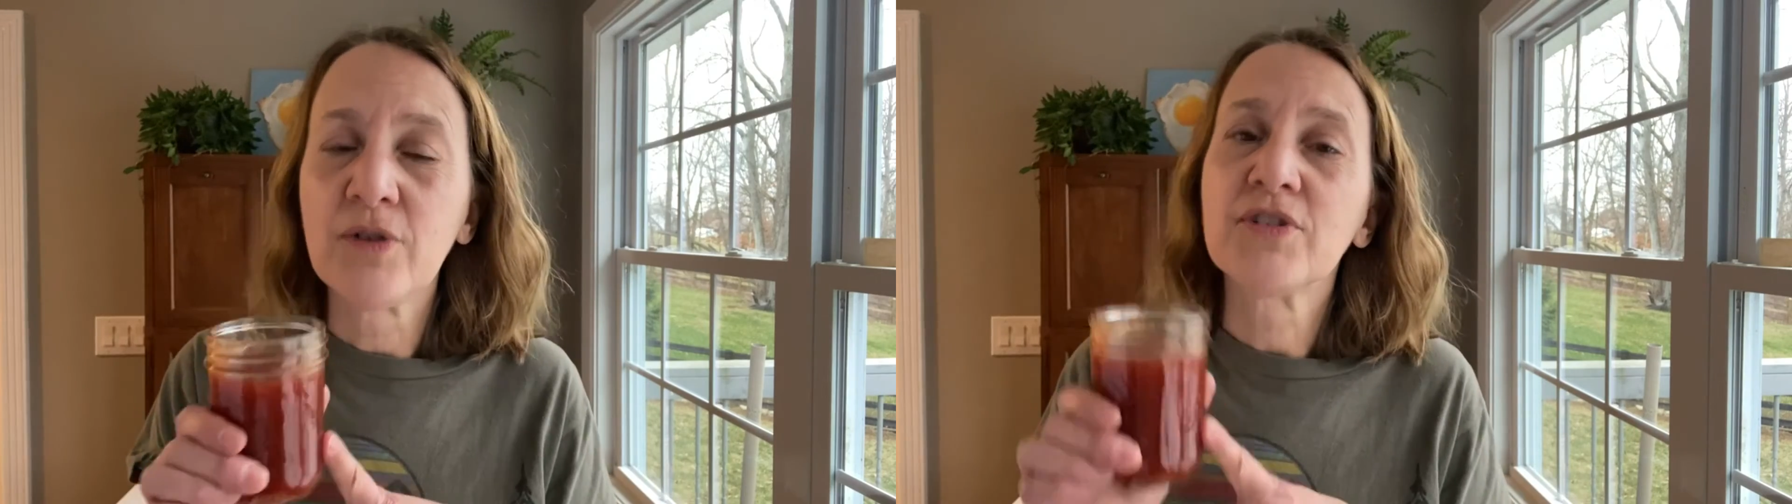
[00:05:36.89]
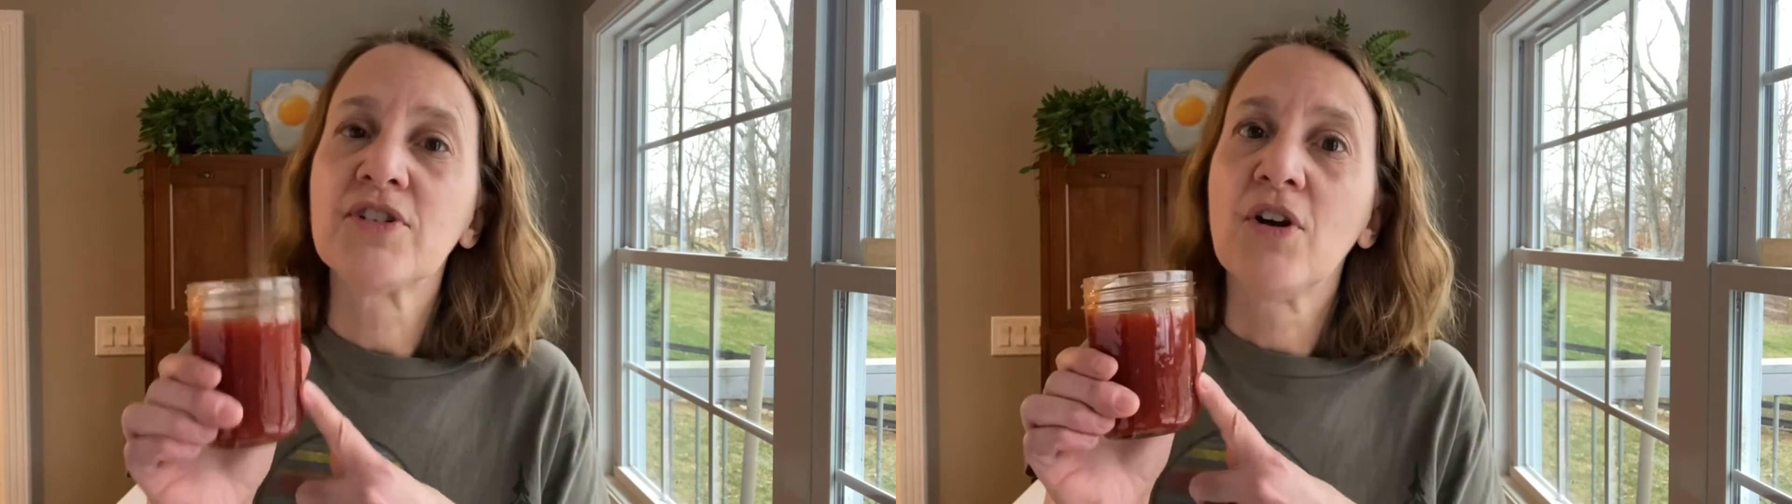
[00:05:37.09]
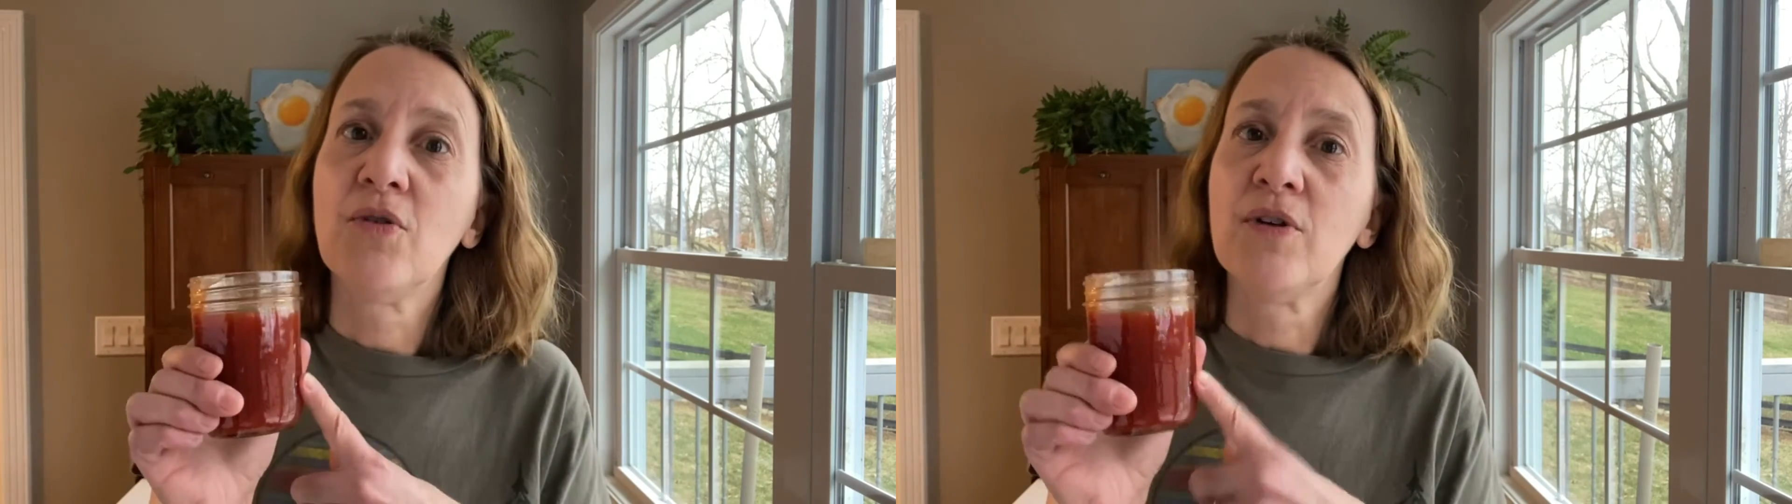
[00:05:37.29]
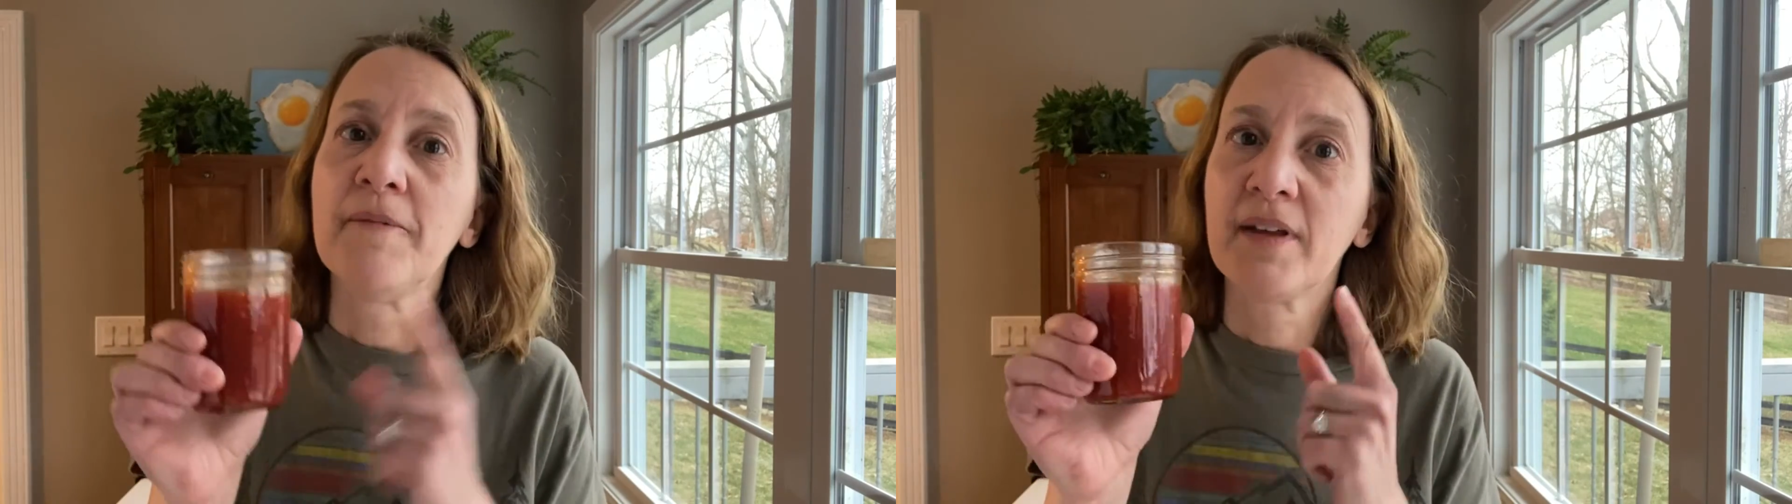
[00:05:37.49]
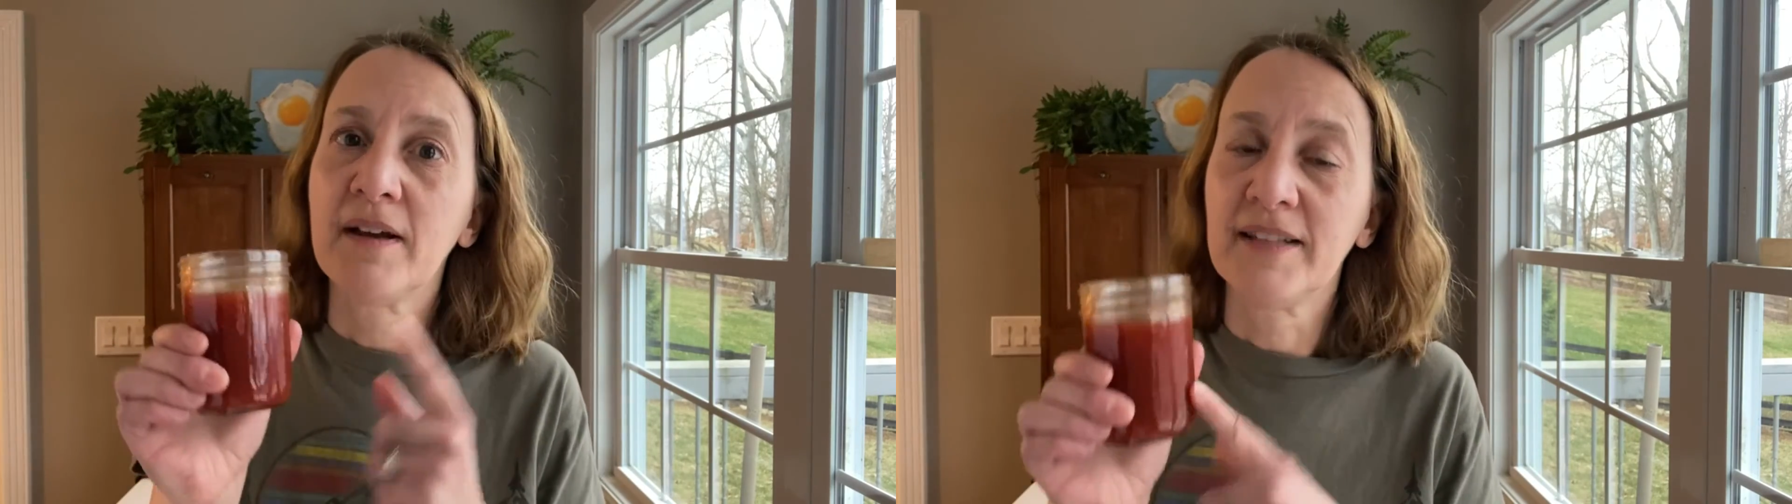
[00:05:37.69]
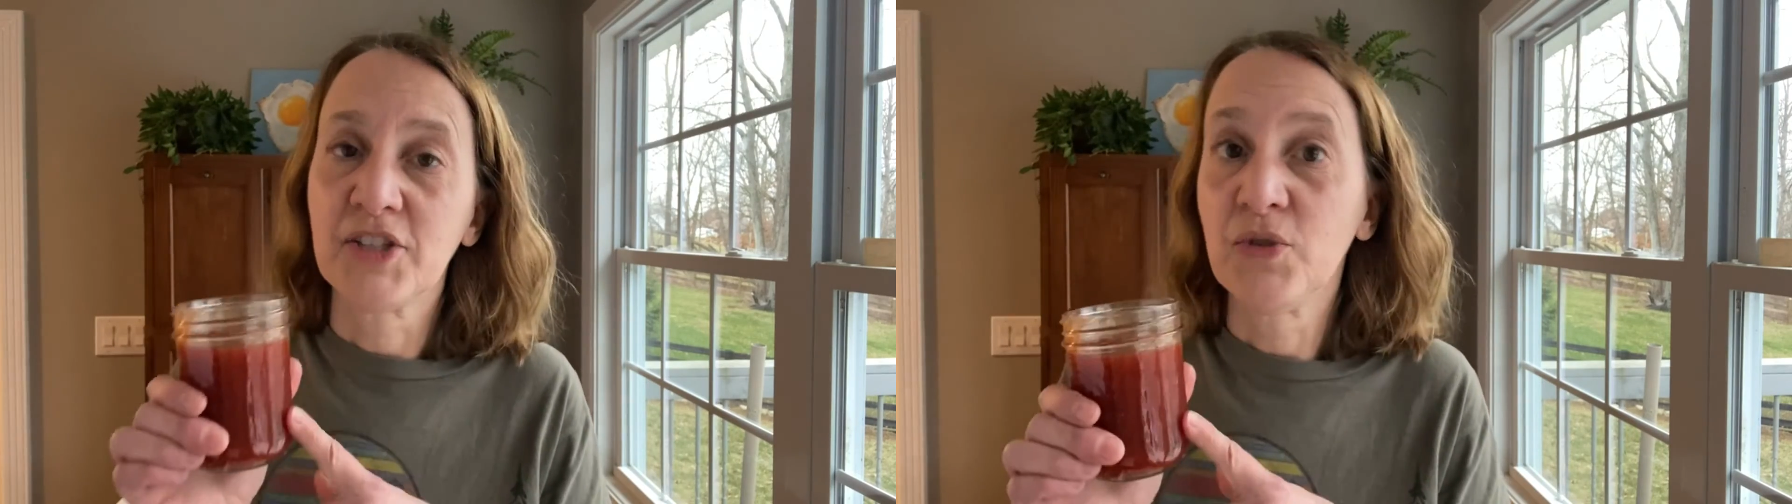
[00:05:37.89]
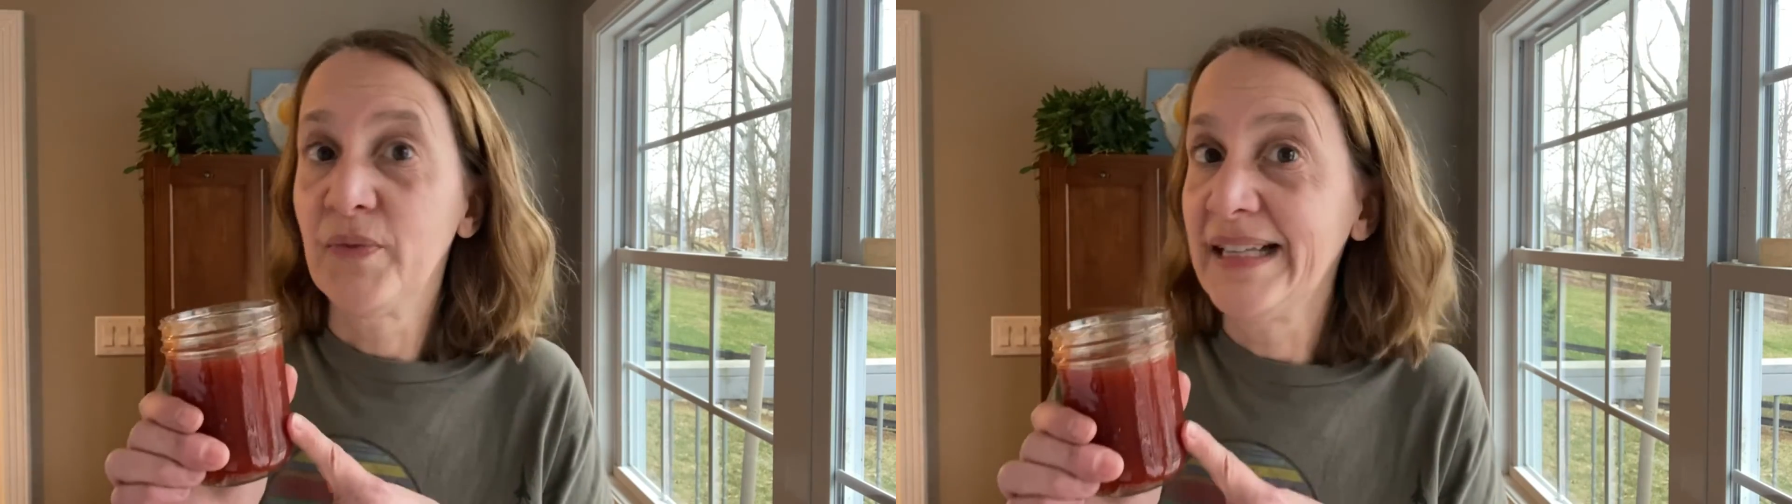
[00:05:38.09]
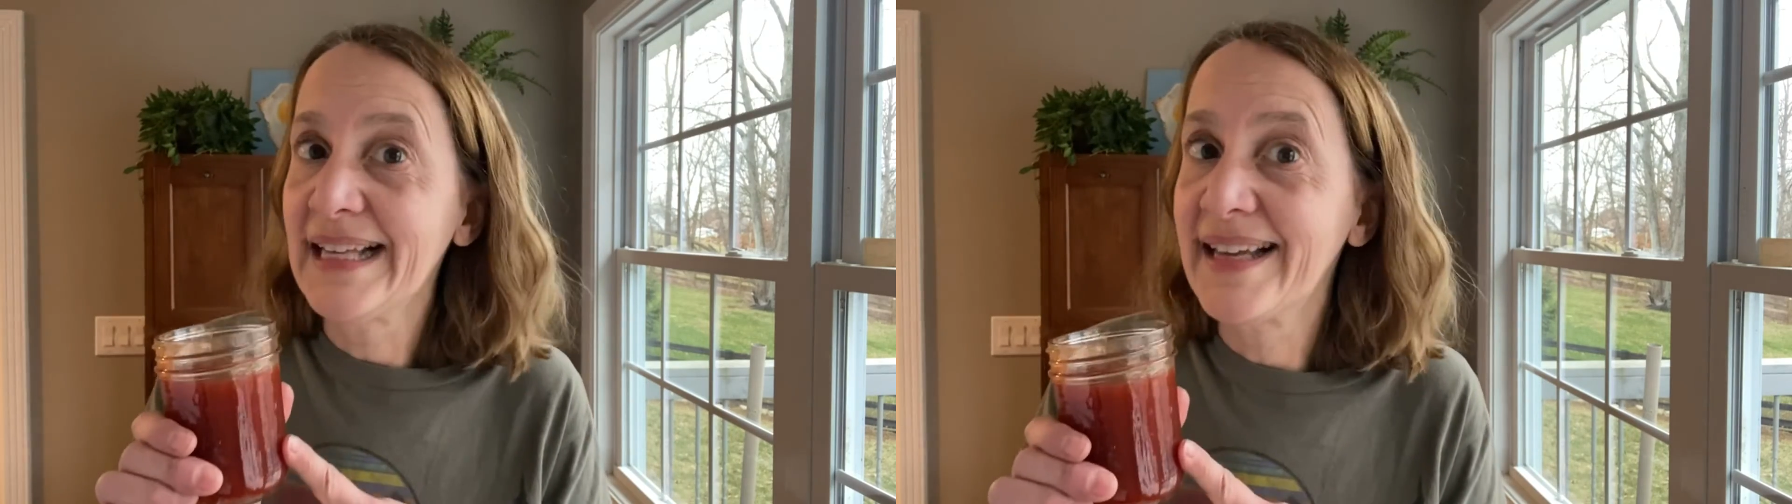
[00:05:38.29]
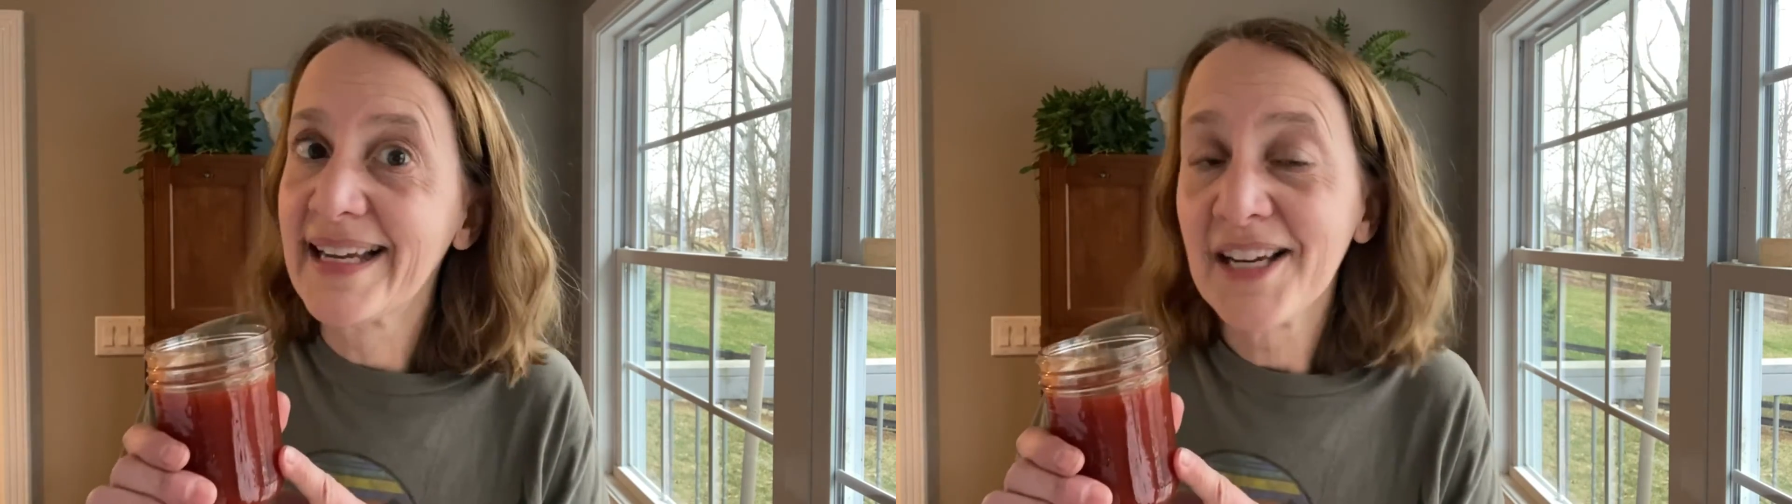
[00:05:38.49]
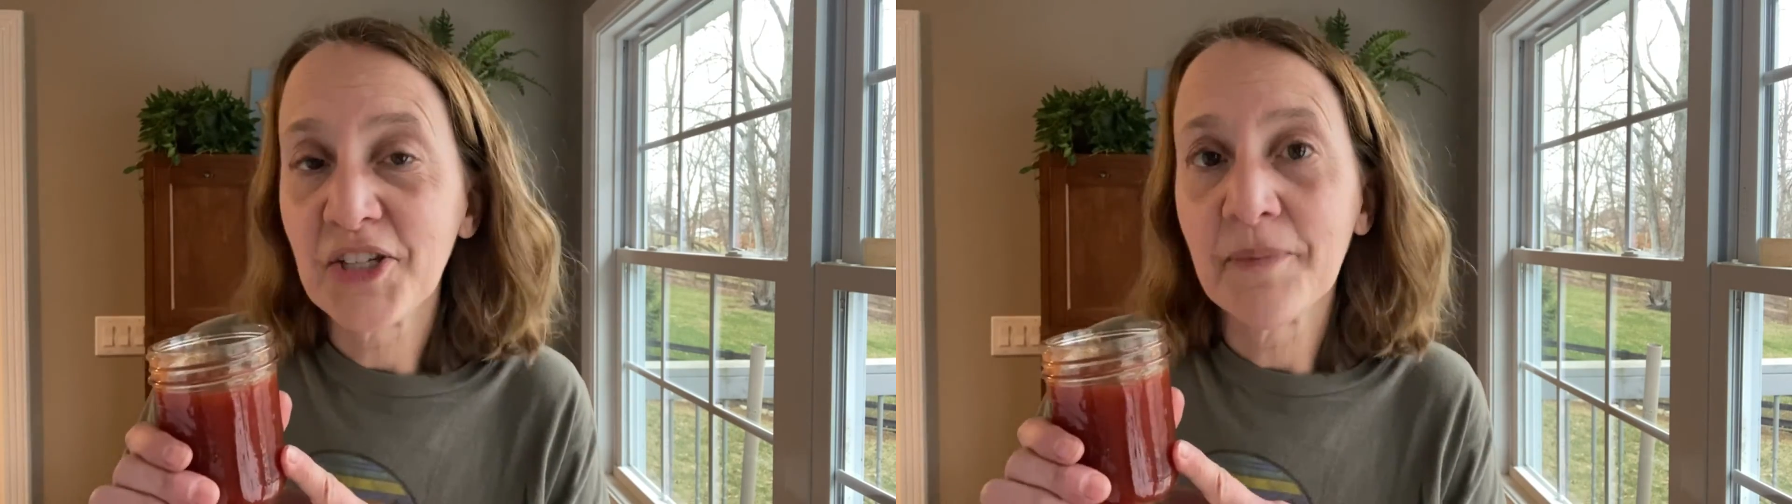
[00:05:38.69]
so unless you really like
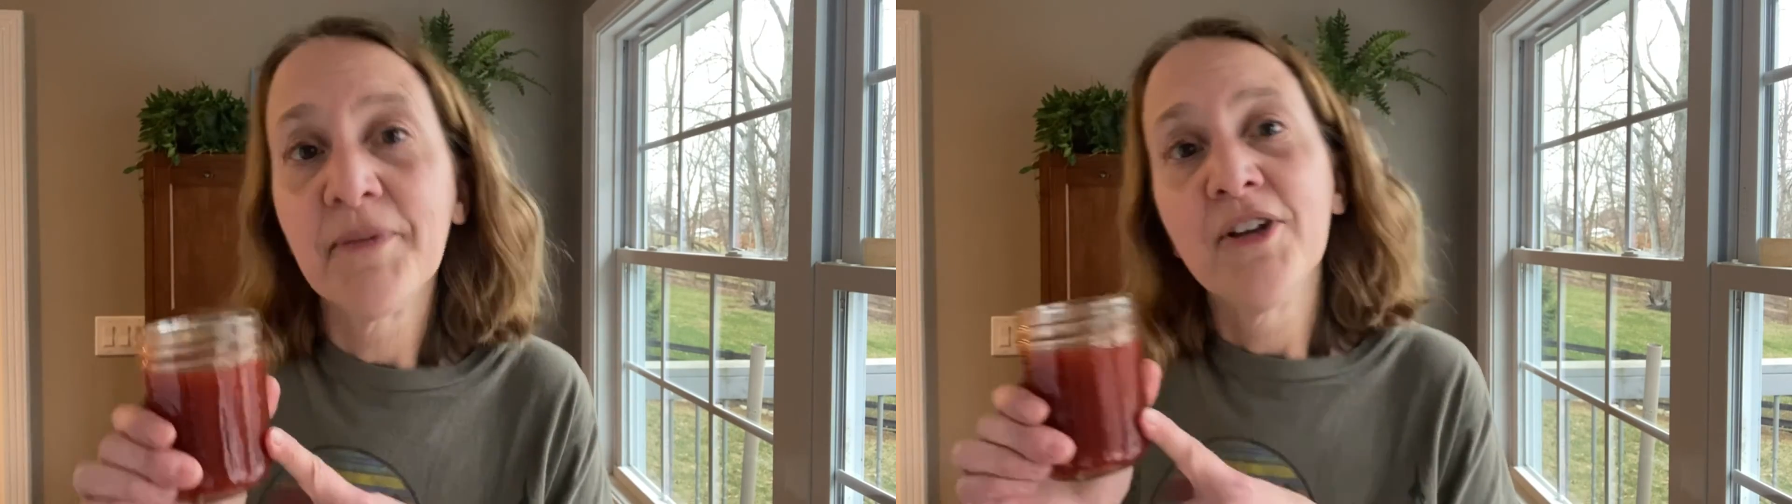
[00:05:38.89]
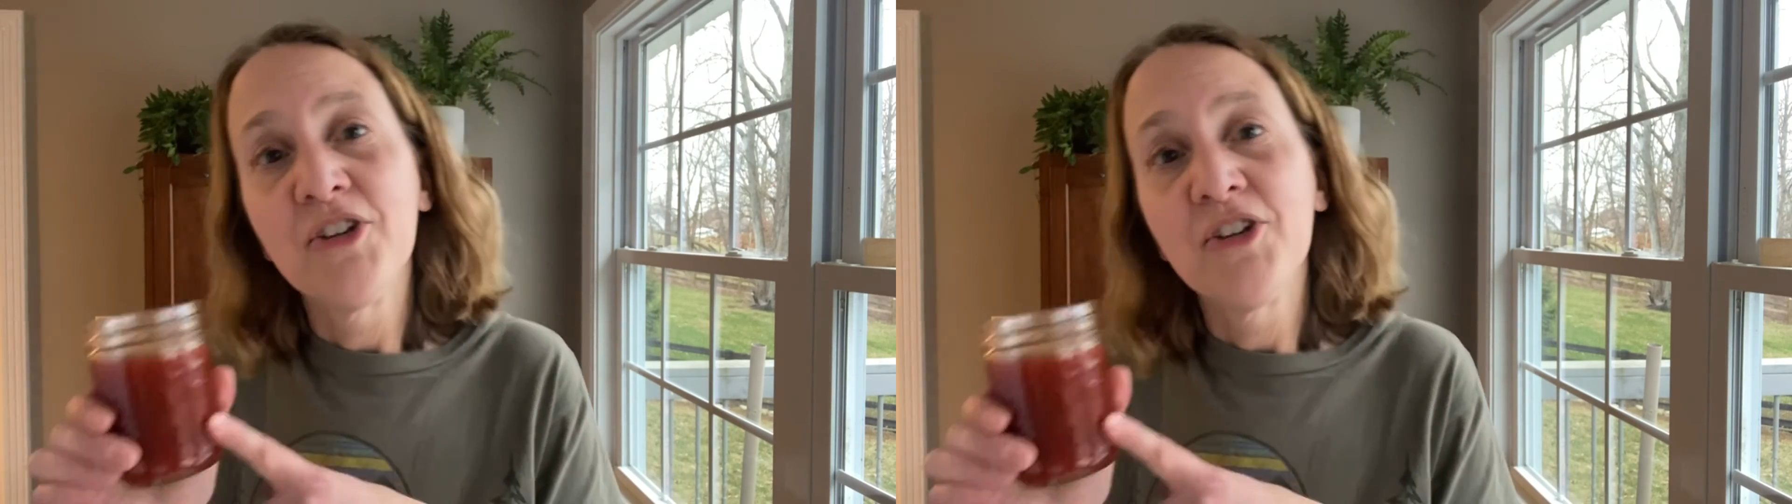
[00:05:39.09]
ketchup,